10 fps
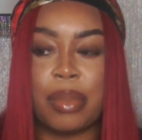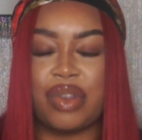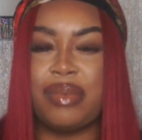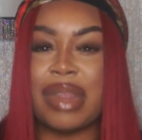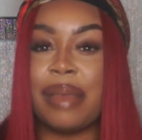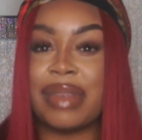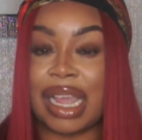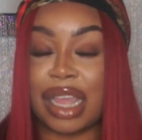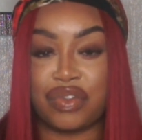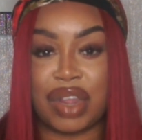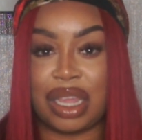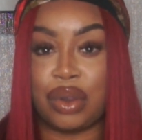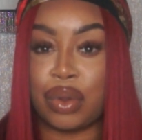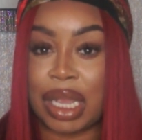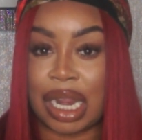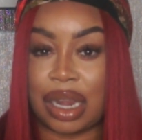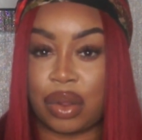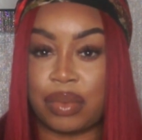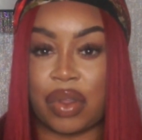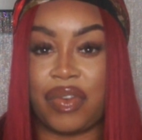But sometimes that gets really annoying and it
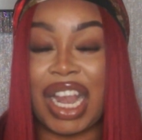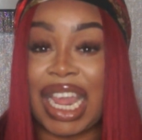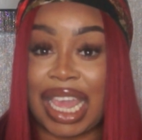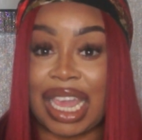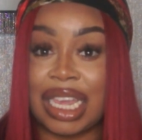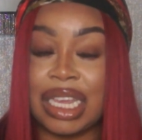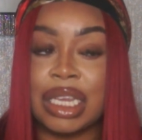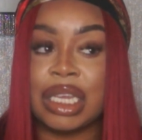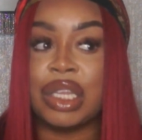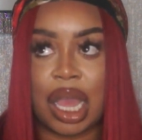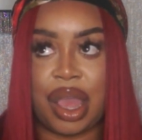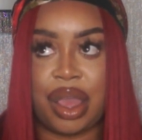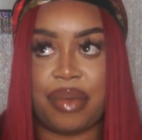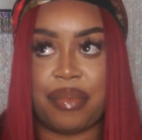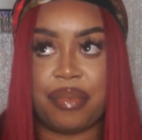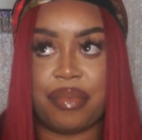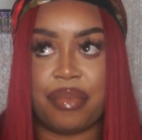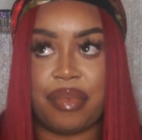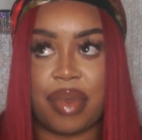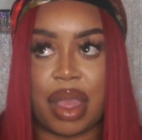comes off clingy. I'm
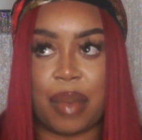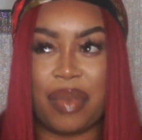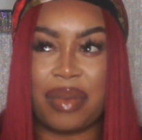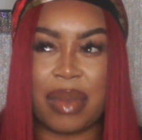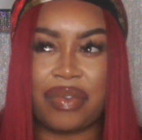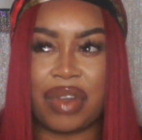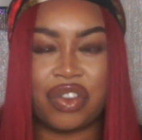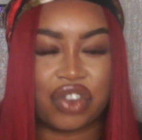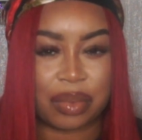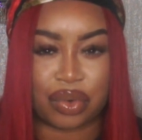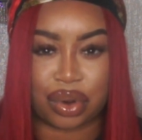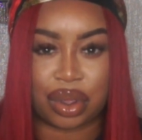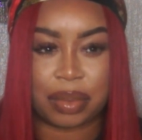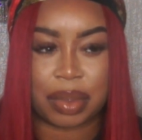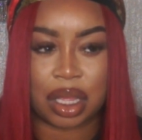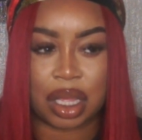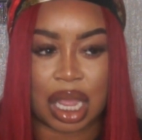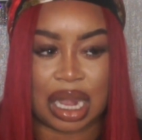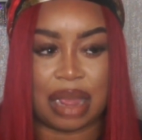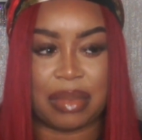within my friendship group
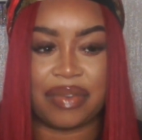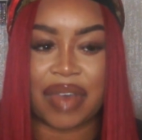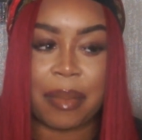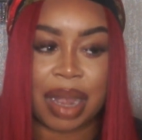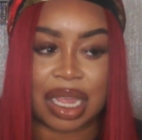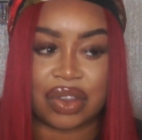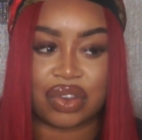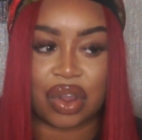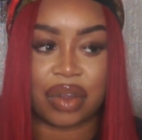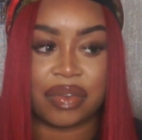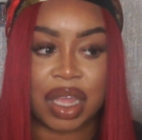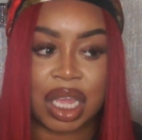and like my family and stuff,